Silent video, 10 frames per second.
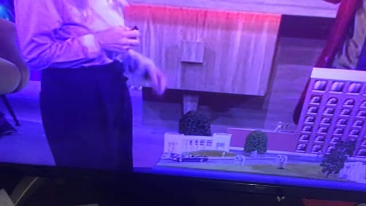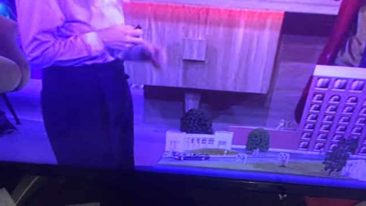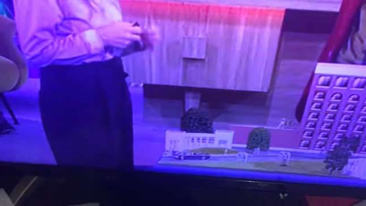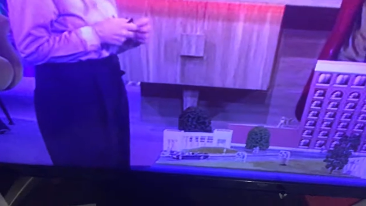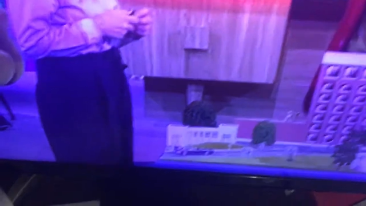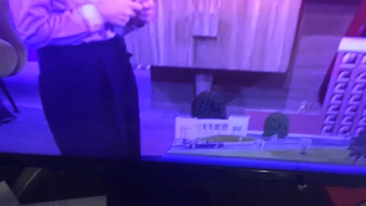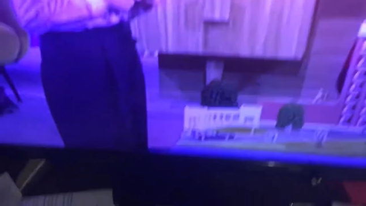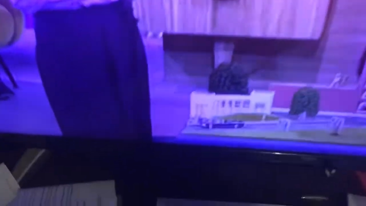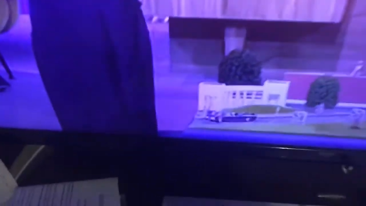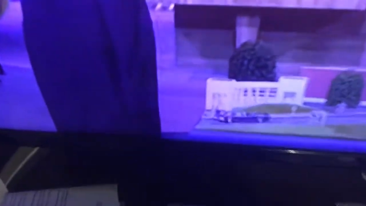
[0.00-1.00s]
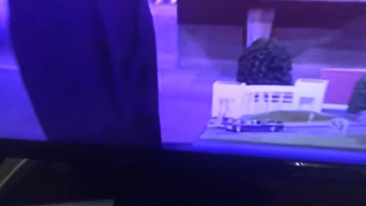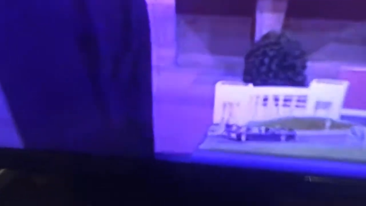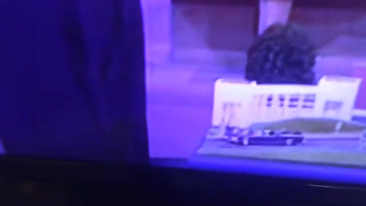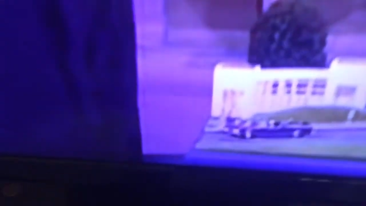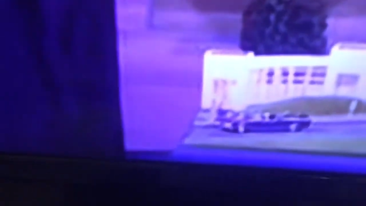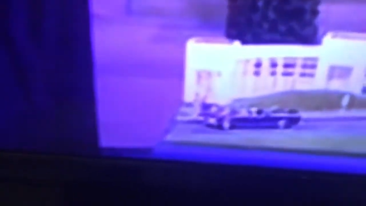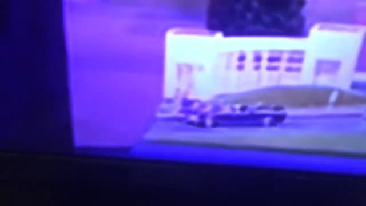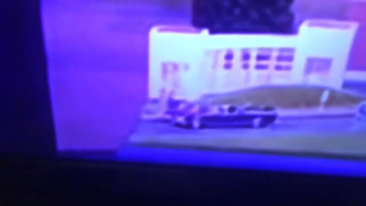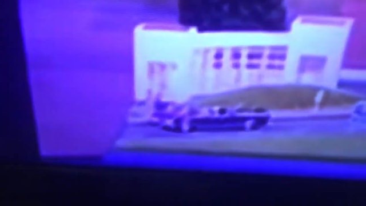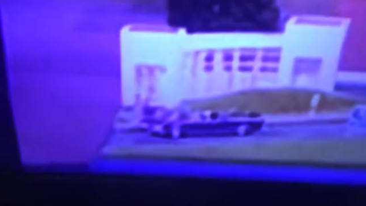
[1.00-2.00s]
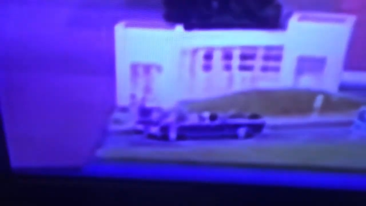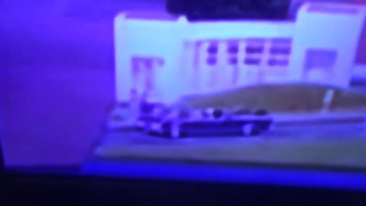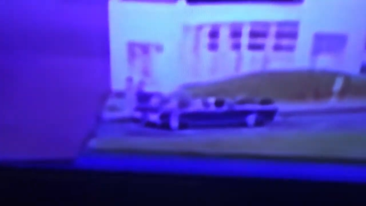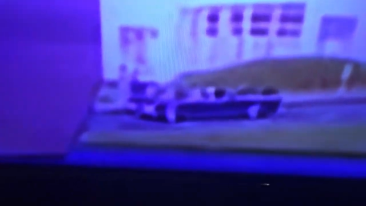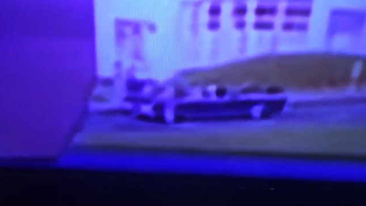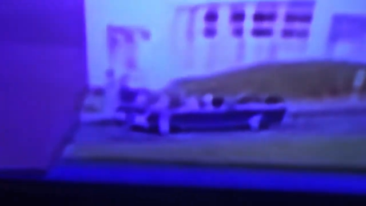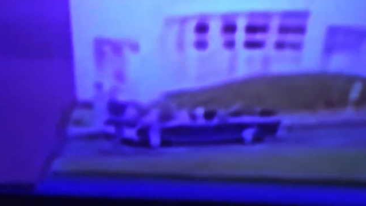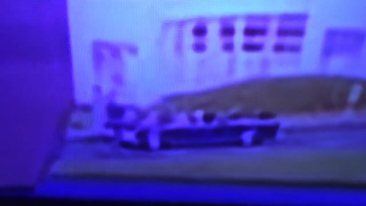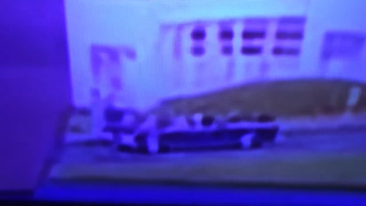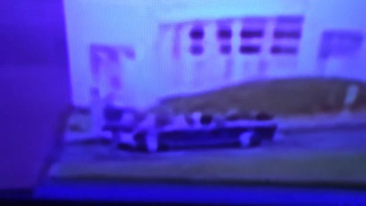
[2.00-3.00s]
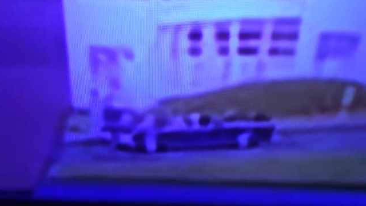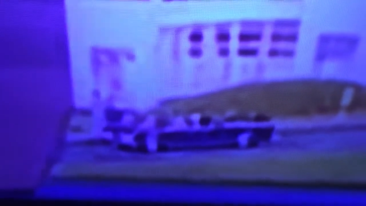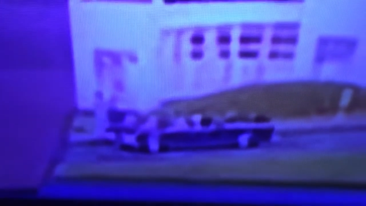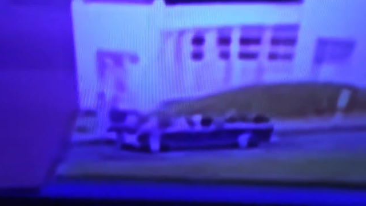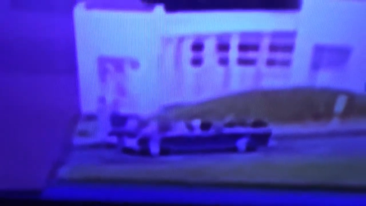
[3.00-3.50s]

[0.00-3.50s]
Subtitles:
[unreadable: no face in view]